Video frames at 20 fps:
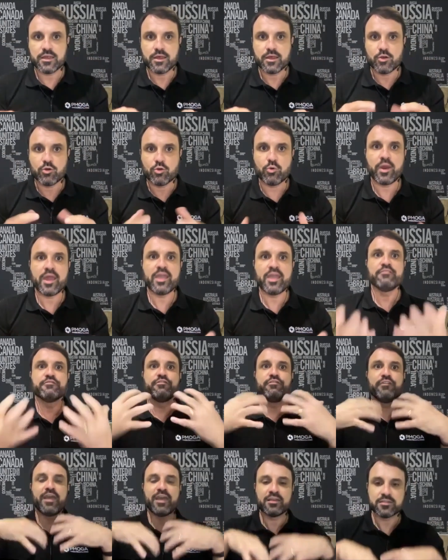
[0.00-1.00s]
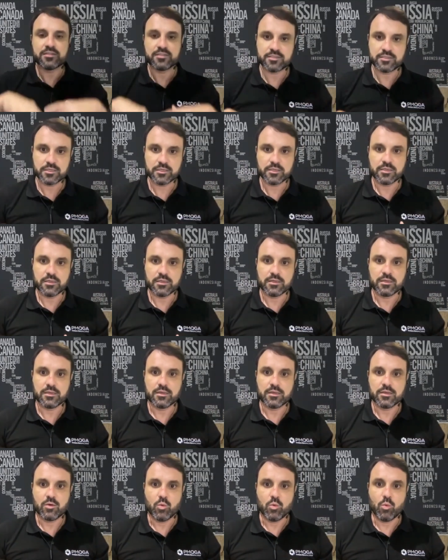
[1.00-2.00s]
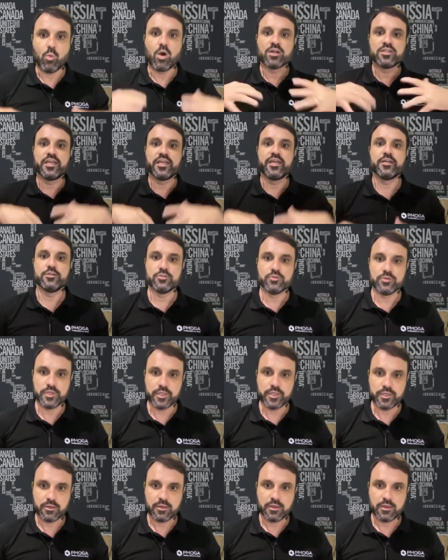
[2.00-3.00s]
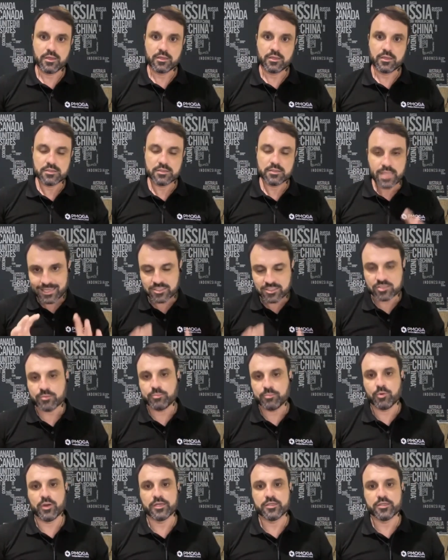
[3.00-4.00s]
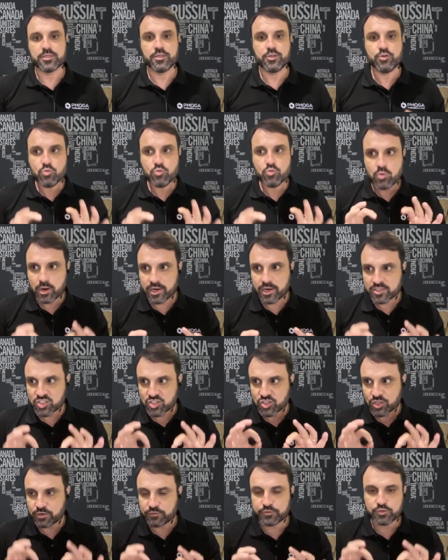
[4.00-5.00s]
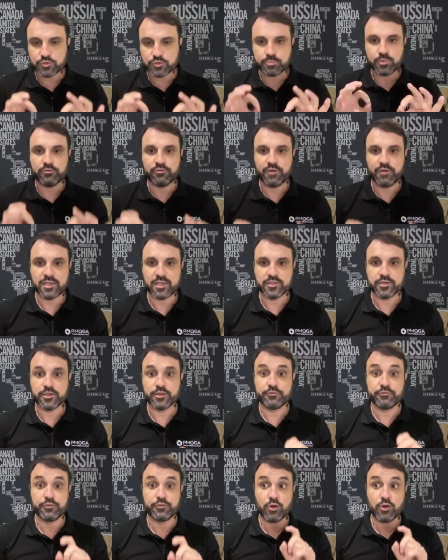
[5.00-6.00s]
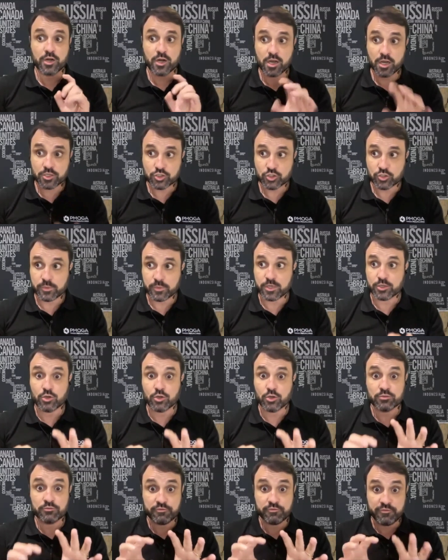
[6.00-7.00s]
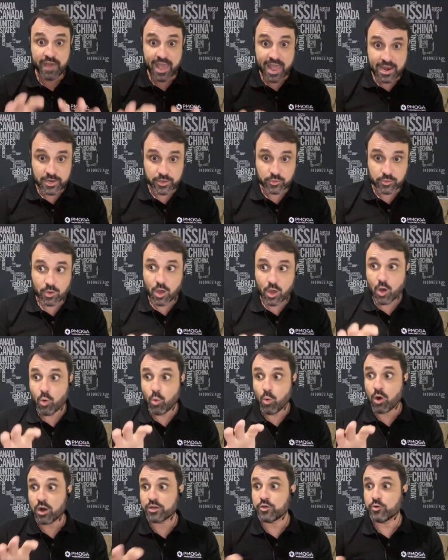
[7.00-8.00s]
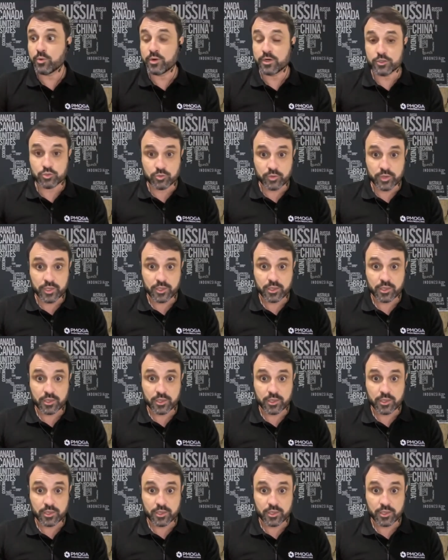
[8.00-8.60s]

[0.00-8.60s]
reinvent what they are doing. That's the point. You are a service provider. If your customer don't value what you are doing,